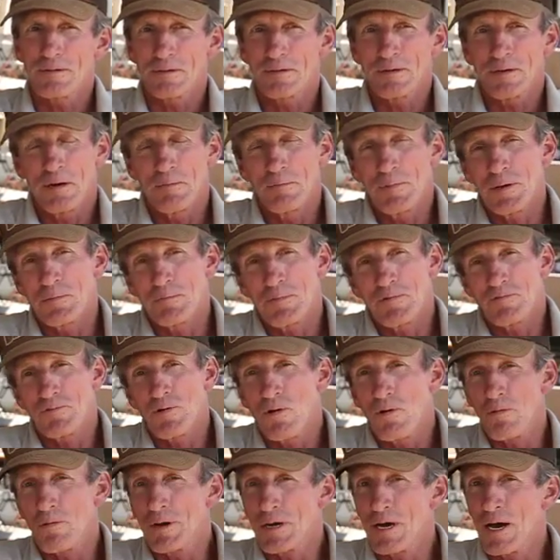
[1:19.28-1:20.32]
I mean,
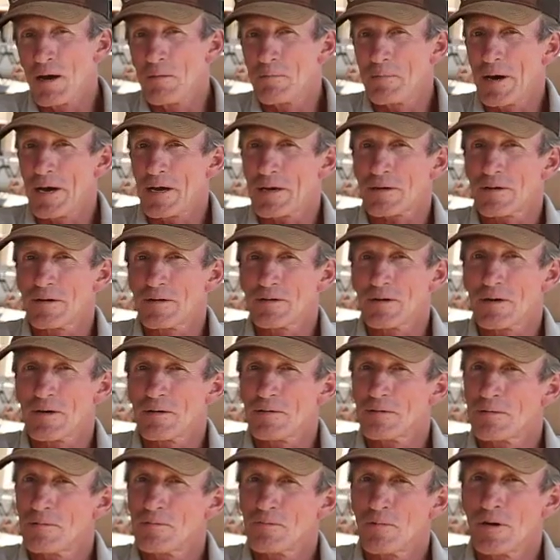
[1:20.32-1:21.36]
before we got back to the
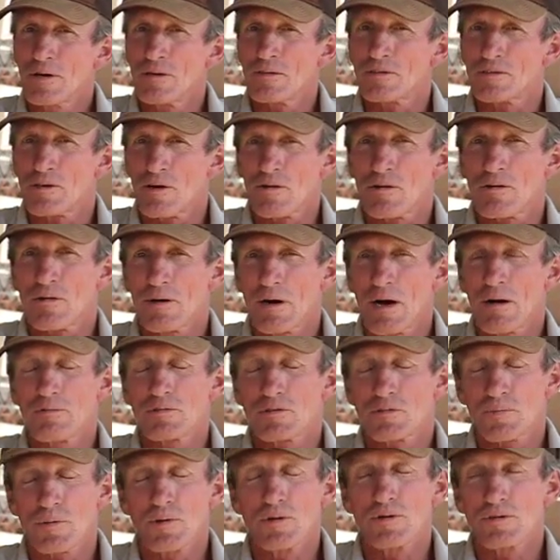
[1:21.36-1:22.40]
winter circle, I
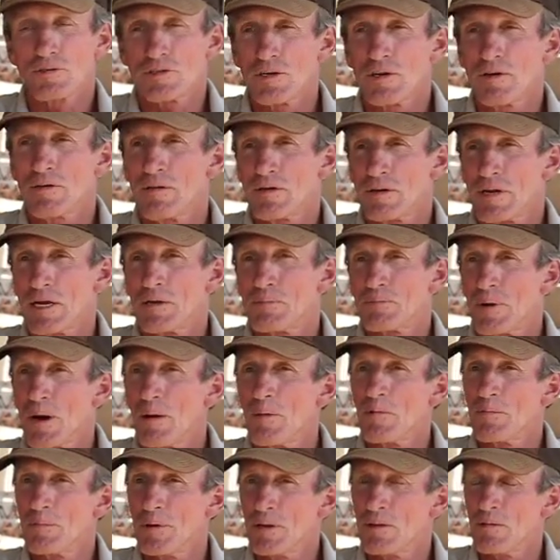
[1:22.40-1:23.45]
was pretty sure that that'd
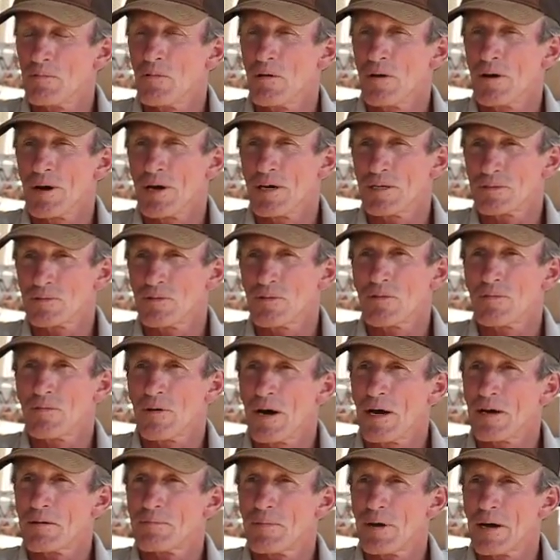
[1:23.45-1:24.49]
probably be the one I was going to
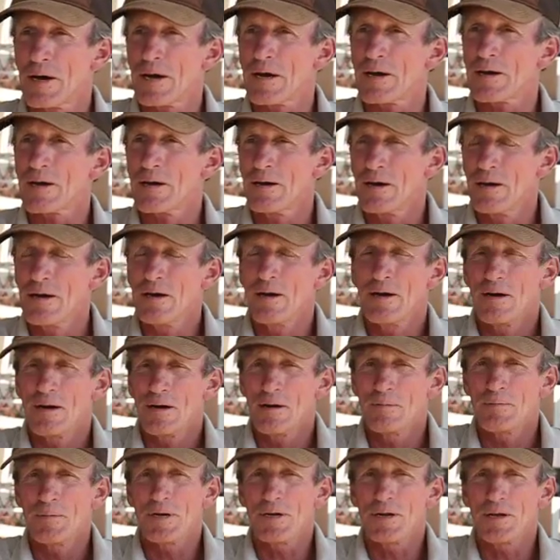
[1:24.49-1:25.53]
ride back.
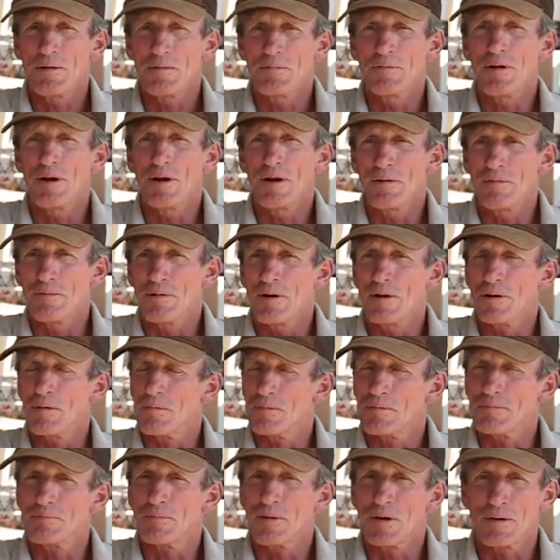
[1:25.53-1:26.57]
I mean, he really run a,
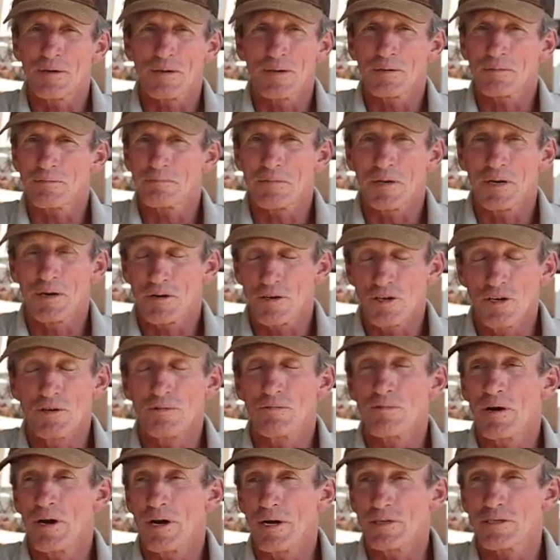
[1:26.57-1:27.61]
a, a, good
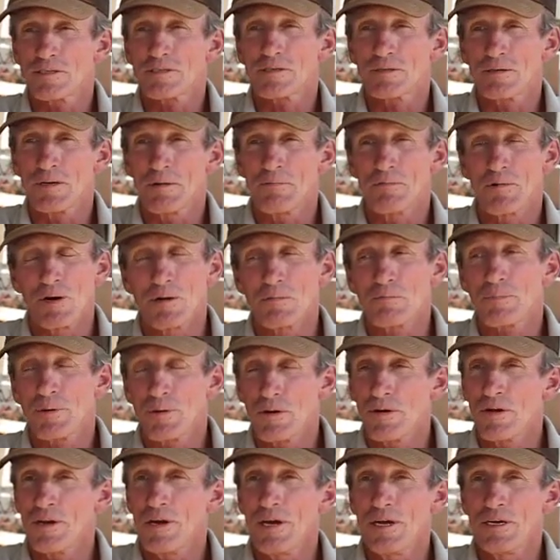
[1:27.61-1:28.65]
race. He run
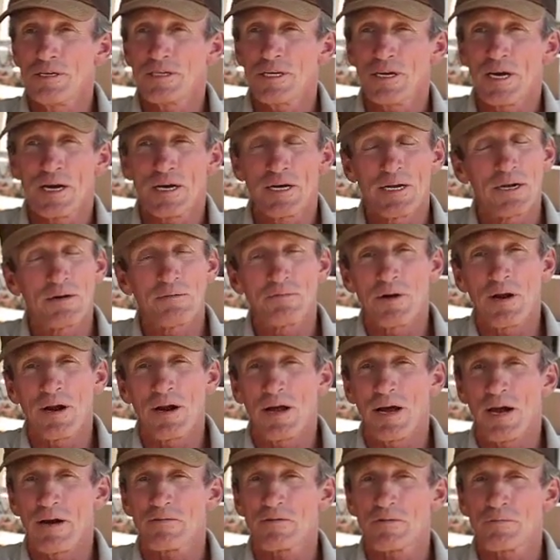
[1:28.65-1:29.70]
pretty easy. I didn't
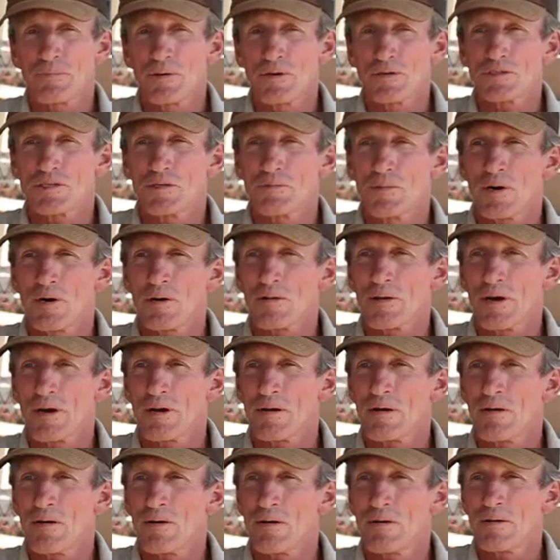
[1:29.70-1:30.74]
really have to push him all that
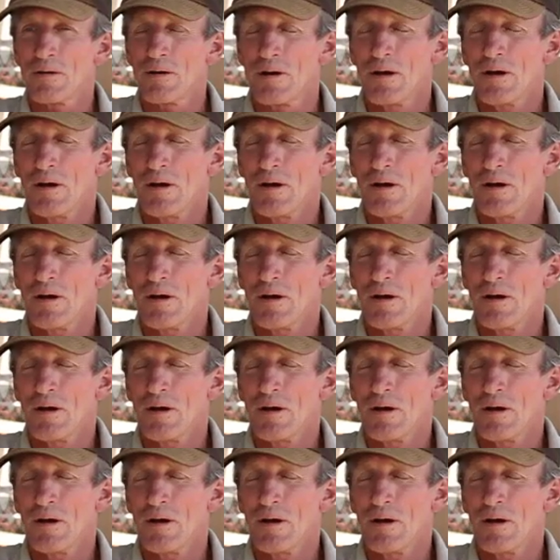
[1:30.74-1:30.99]
hard.